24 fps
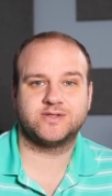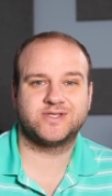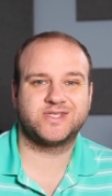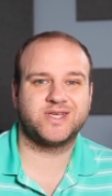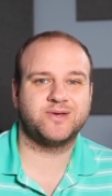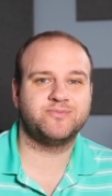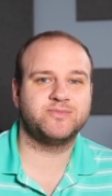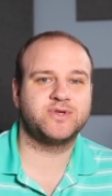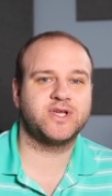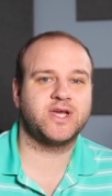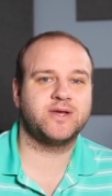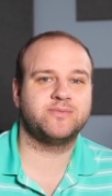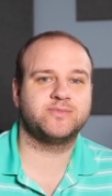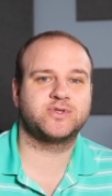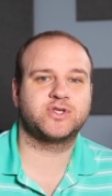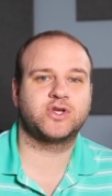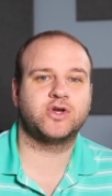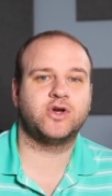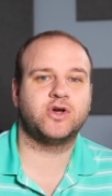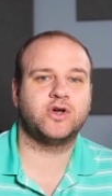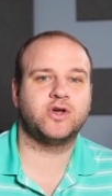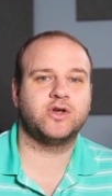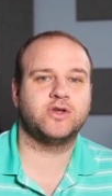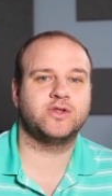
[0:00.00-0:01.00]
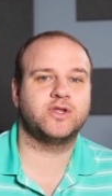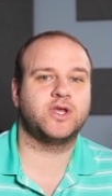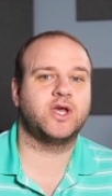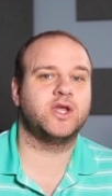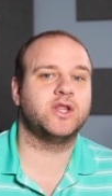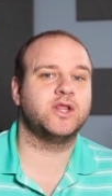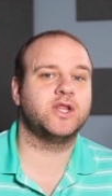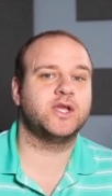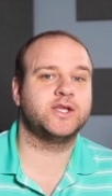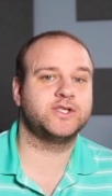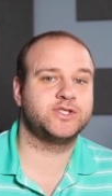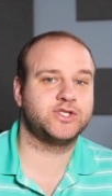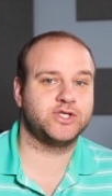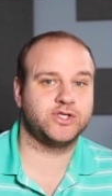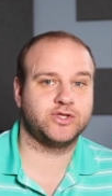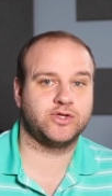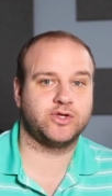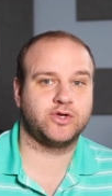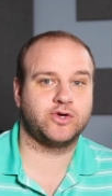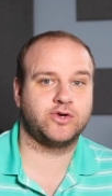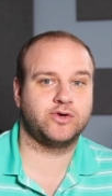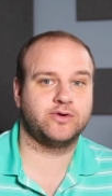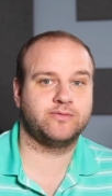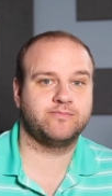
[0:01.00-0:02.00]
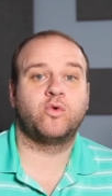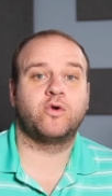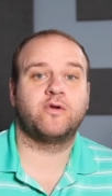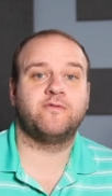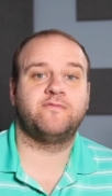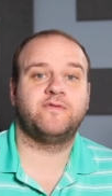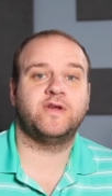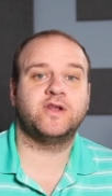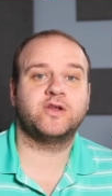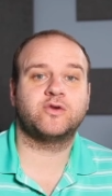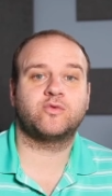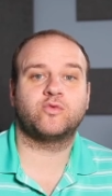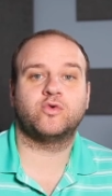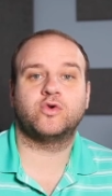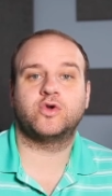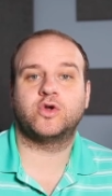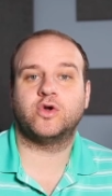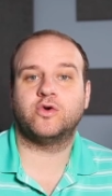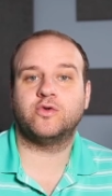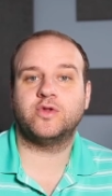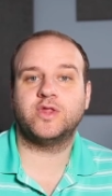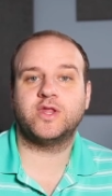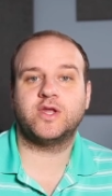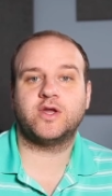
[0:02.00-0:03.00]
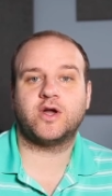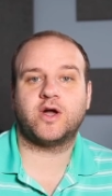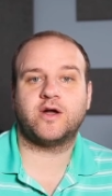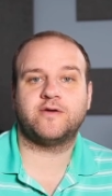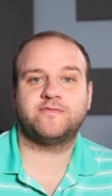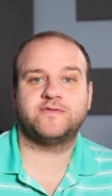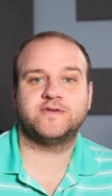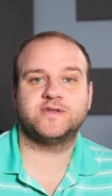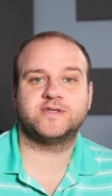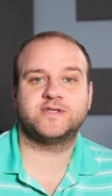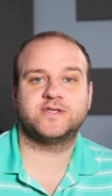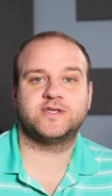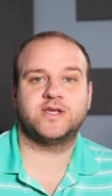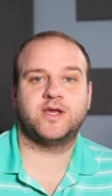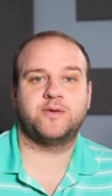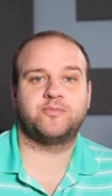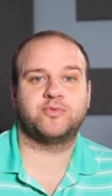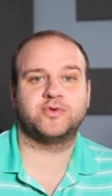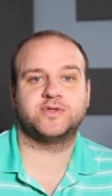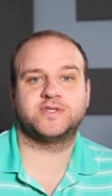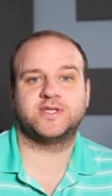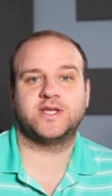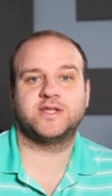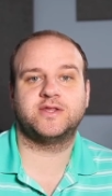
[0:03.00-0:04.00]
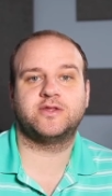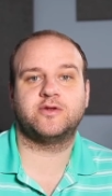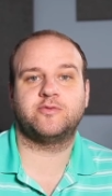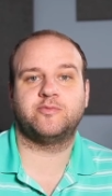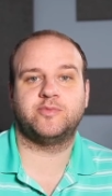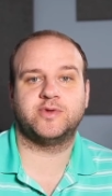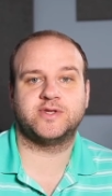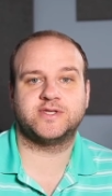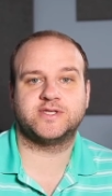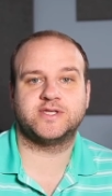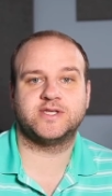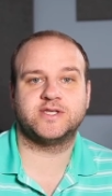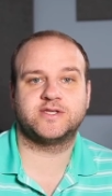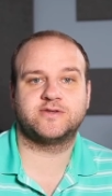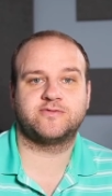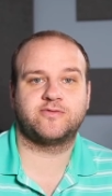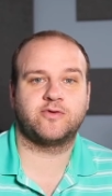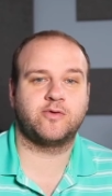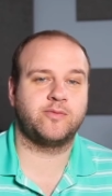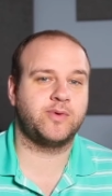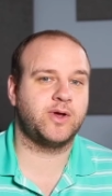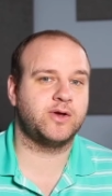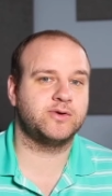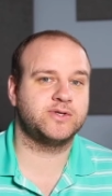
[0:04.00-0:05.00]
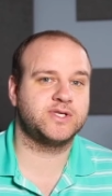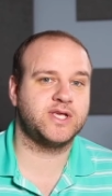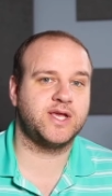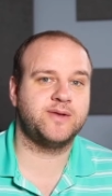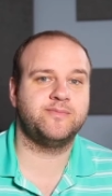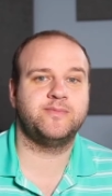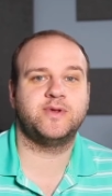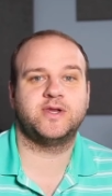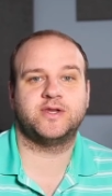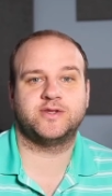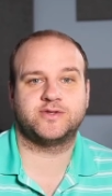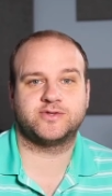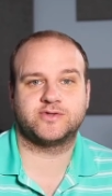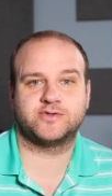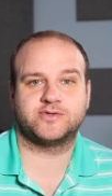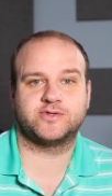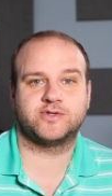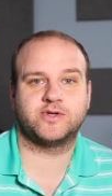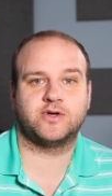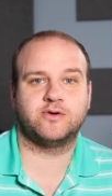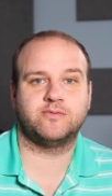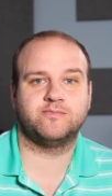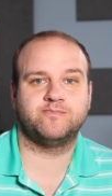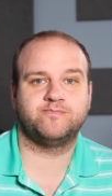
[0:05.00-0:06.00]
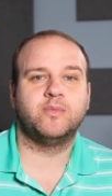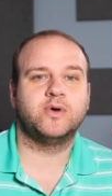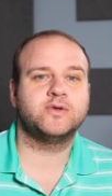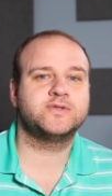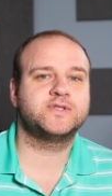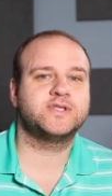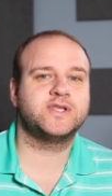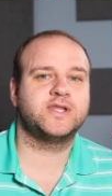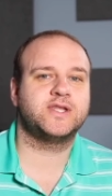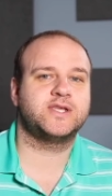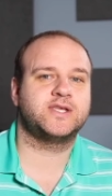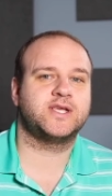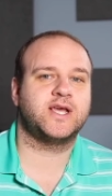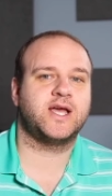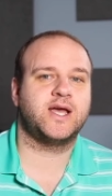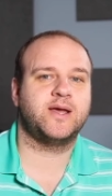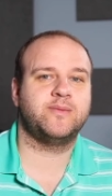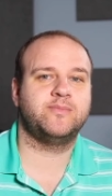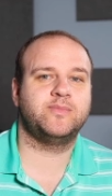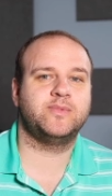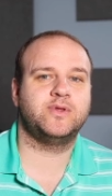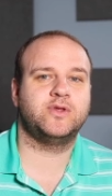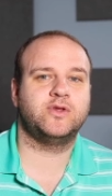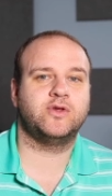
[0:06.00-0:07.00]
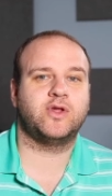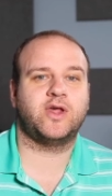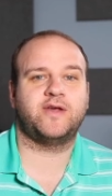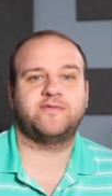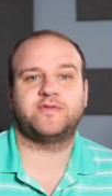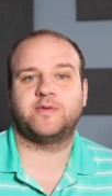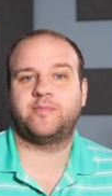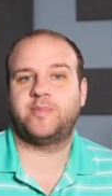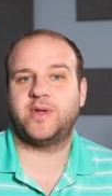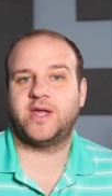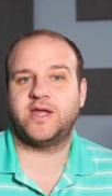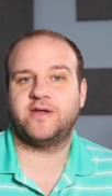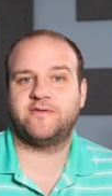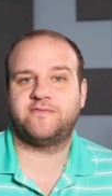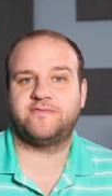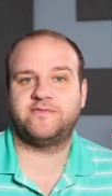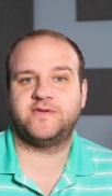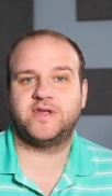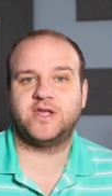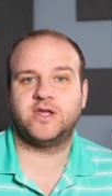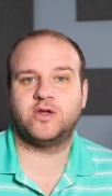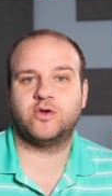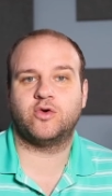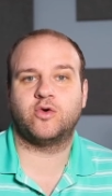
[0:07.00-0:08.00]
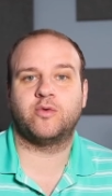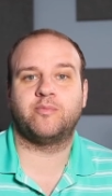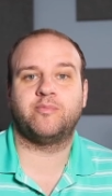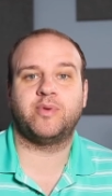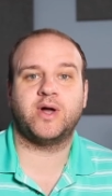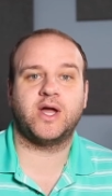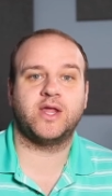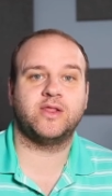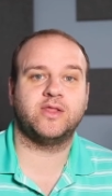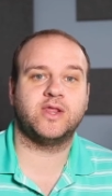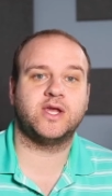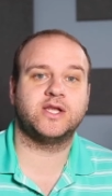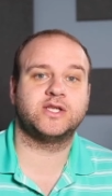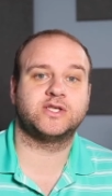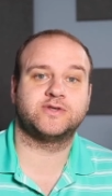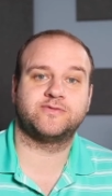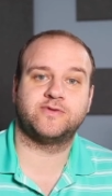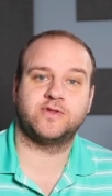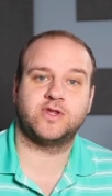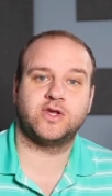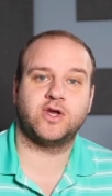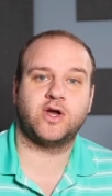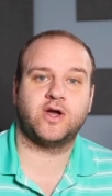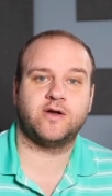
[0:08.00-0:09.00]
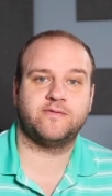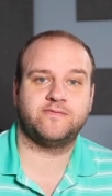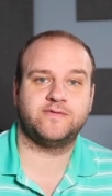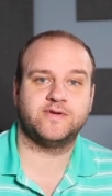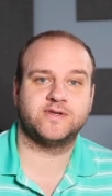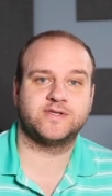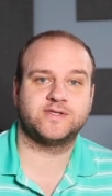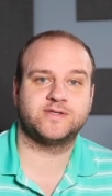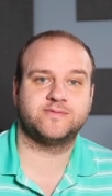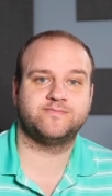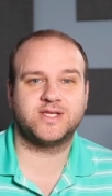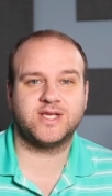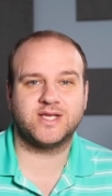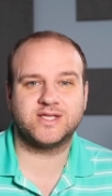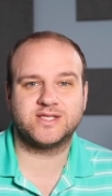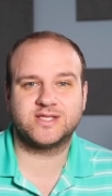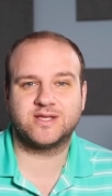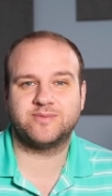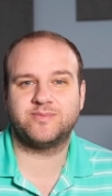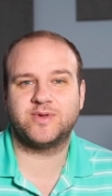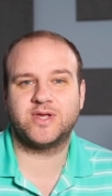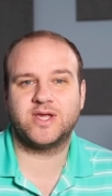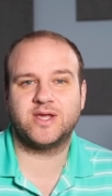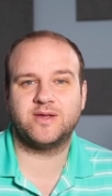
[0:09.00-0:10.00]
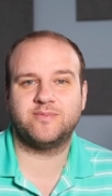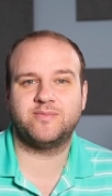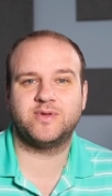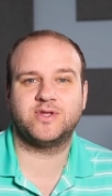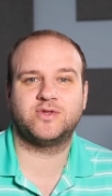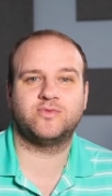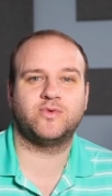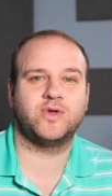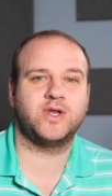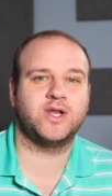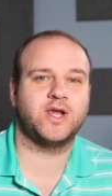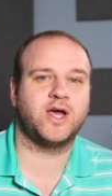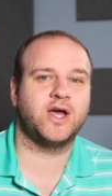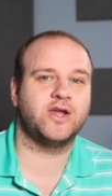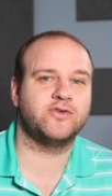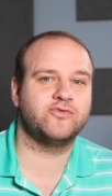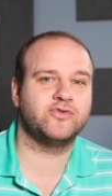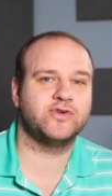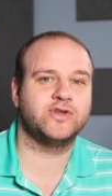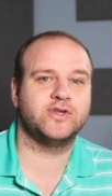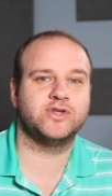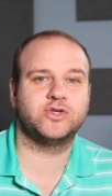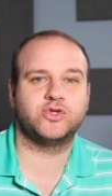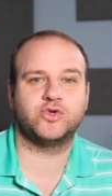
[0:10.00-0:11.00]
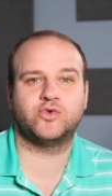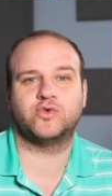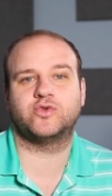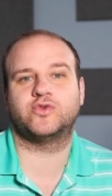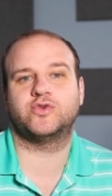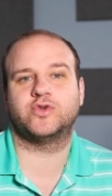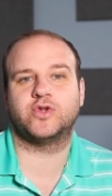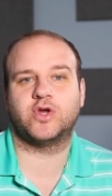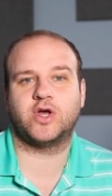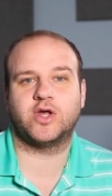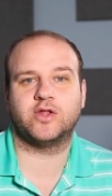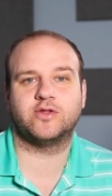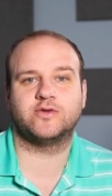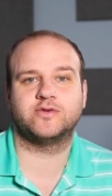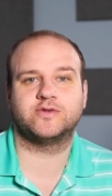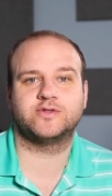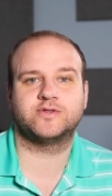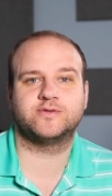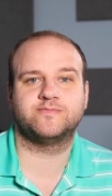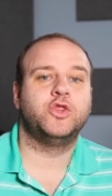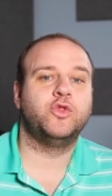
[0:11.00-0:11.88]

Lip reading: sometimes called a lunch and learn, where a vendor will go to the office and present their business for about 10 minutes or so. Most of the time, you'll have to pay a fee or buy lunch for the office. It tends to be between $100 and $200.